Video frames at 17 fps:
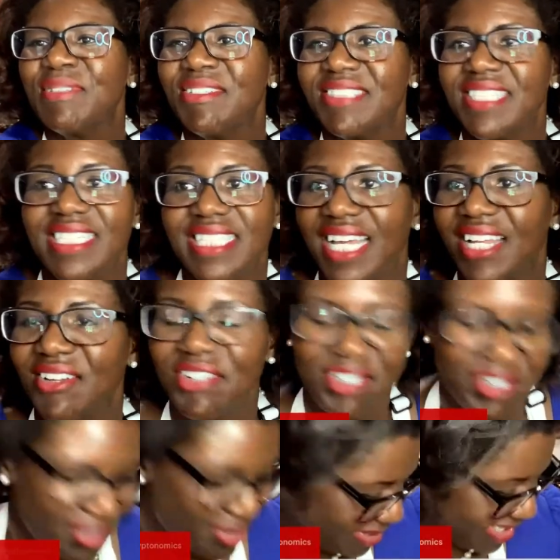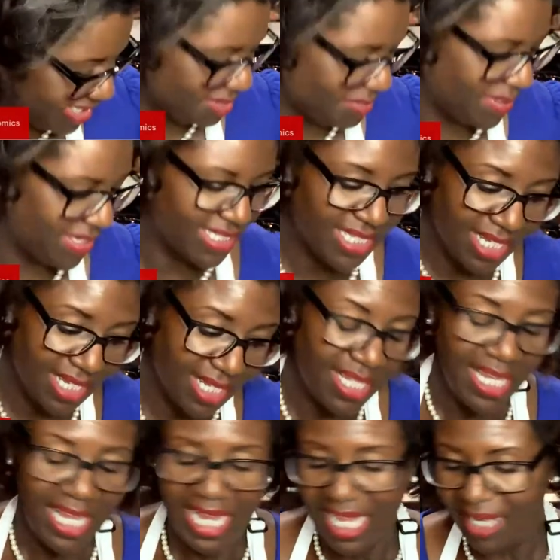Crypto says I don't use recipes,
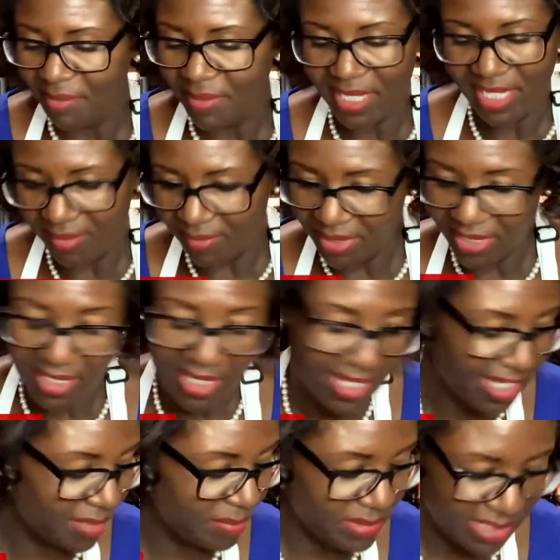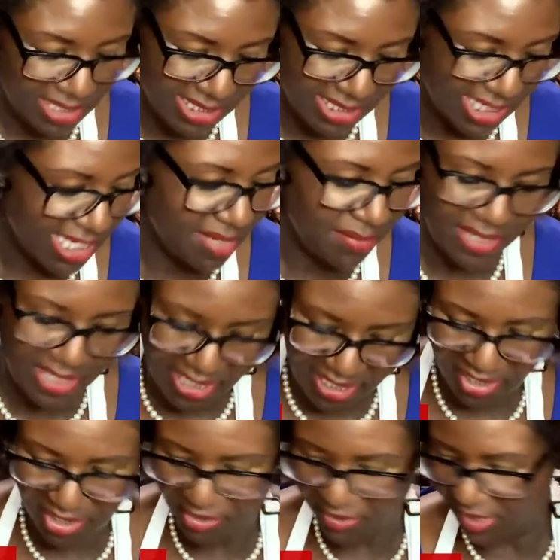y'all. I'm coming. A cookbook is coming.
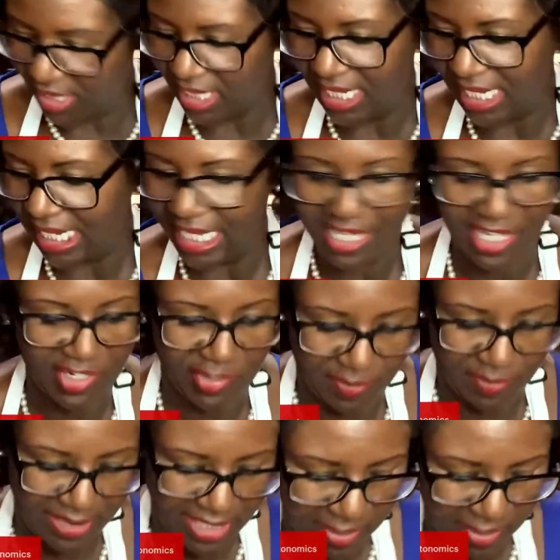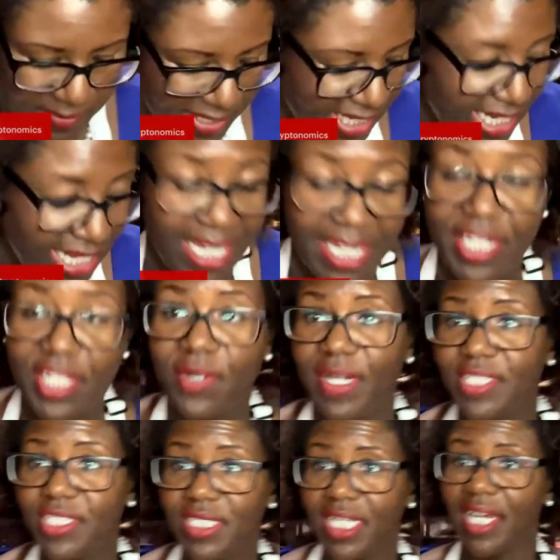I know y'all. I got to do better, but yeah, I
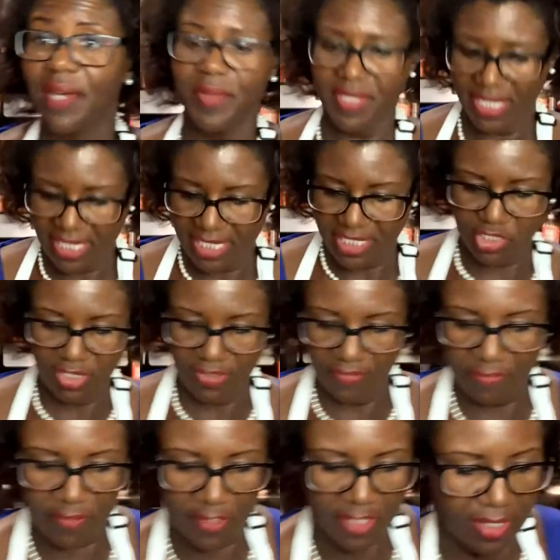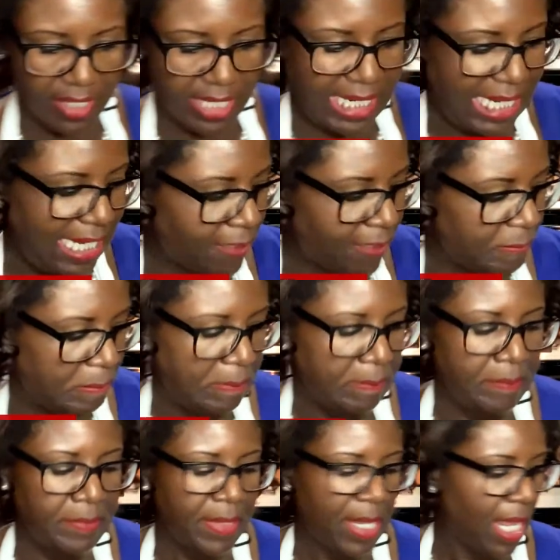do. I just come in the kitchen and figure it out.
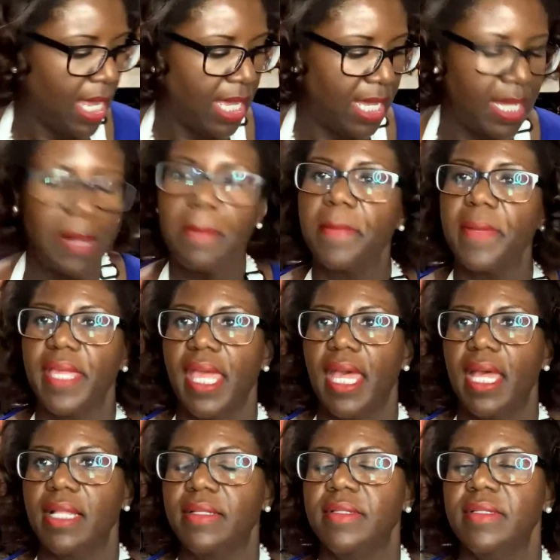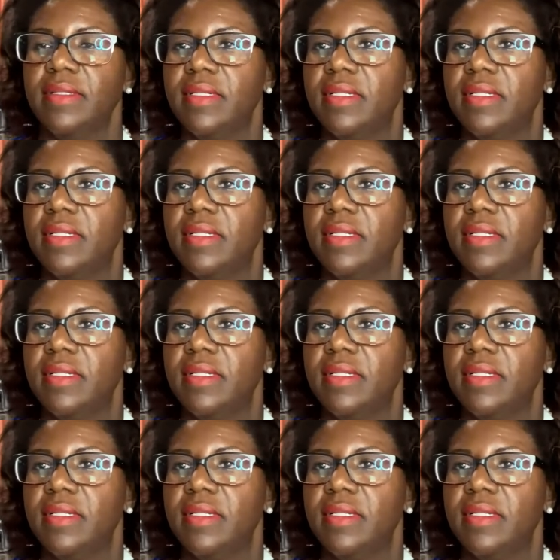Um, but yeah.